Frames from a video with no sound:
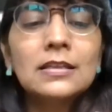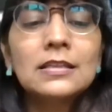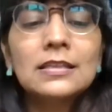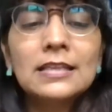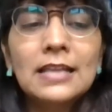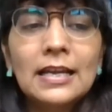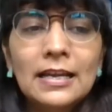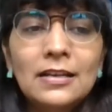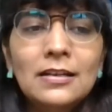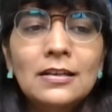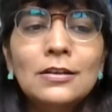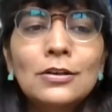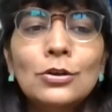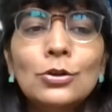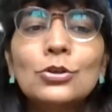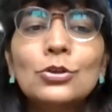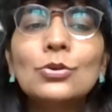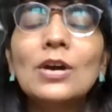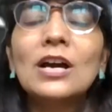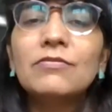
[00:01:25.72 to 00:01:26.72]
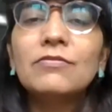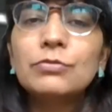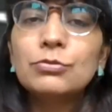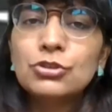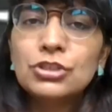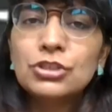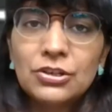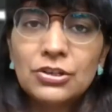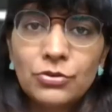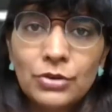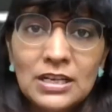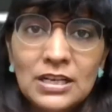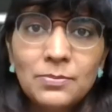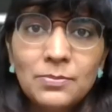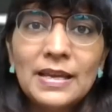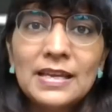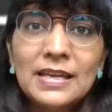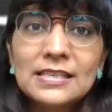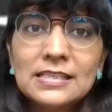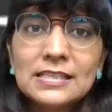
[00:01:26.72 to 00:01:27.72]
Then you have to generate
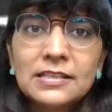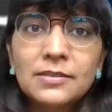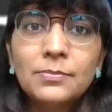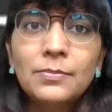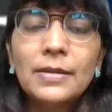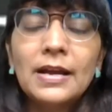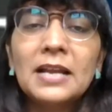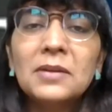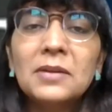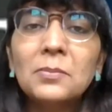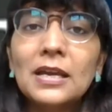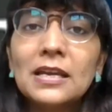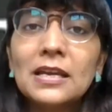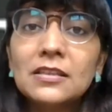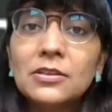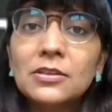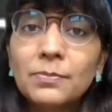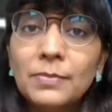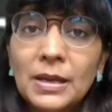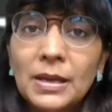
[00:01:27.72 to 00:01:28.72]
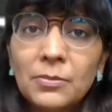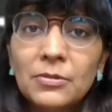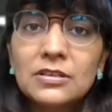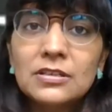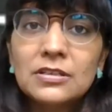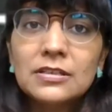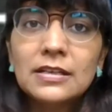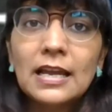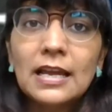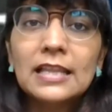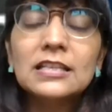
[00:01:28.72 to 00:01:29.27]
payslip and make the payment.